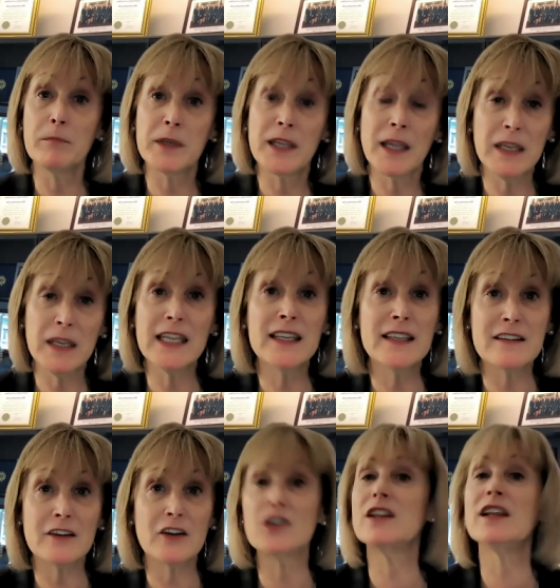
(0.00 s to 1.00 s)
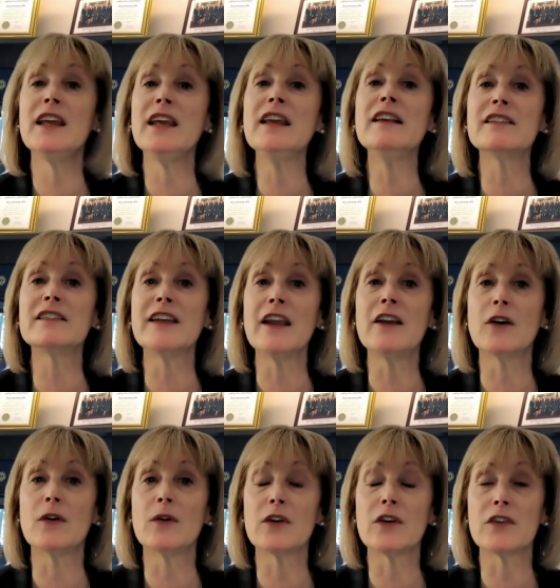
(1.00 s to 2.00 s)
can be considered key
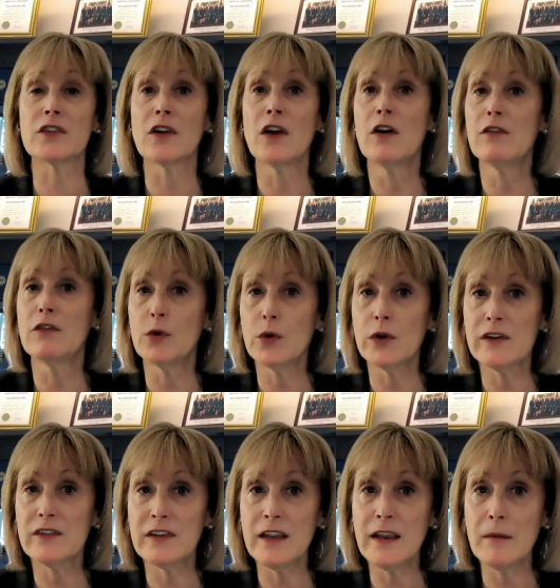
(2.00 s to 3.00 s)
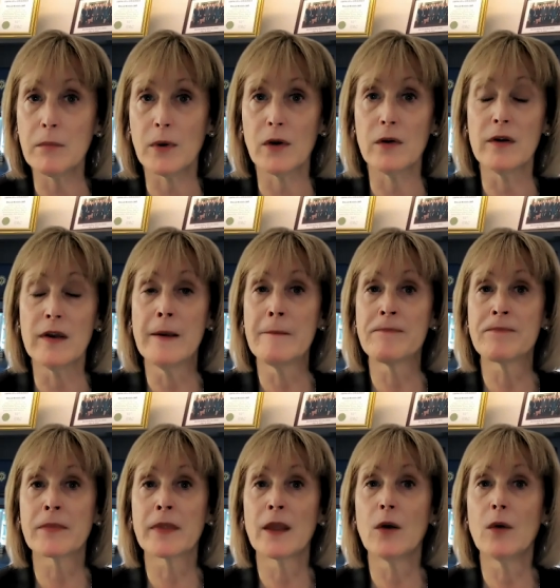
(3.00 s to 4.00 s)
stakeholders. For example,
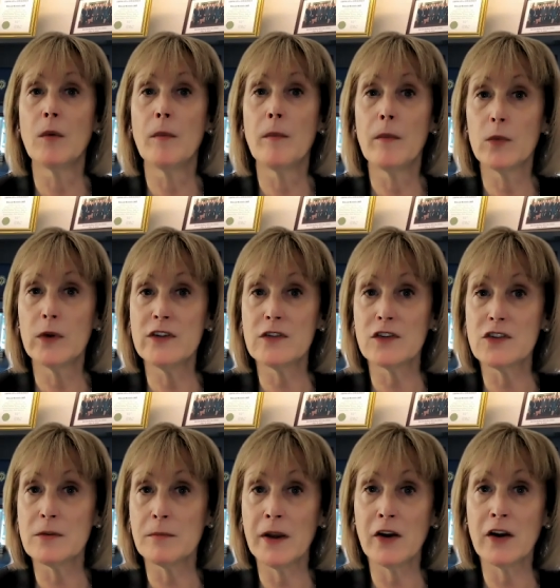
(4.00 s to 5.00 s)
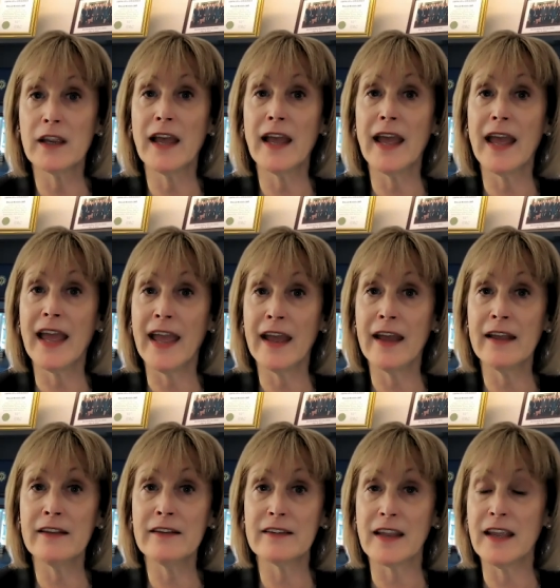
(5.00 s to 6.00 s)
Research America,
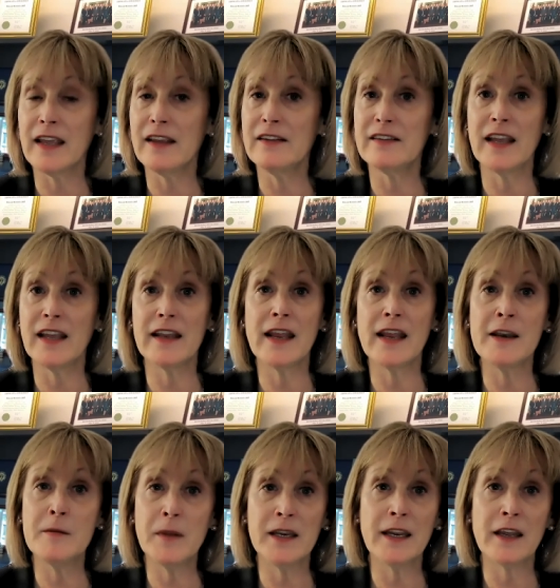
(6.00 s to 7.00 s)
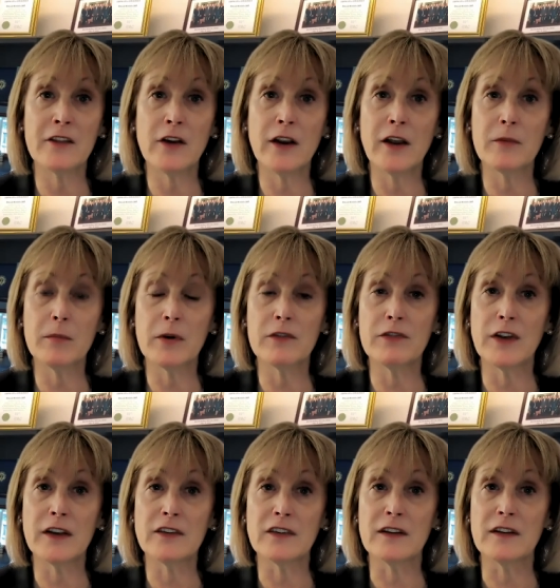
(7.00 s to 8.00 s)
as the AACN and many other health
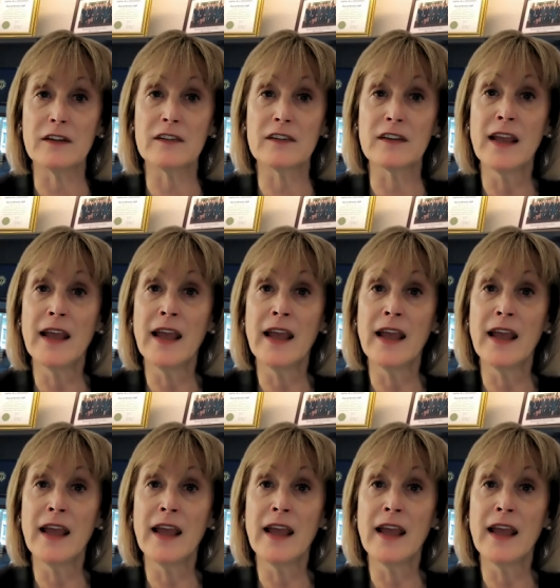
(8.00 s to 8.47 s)
professions,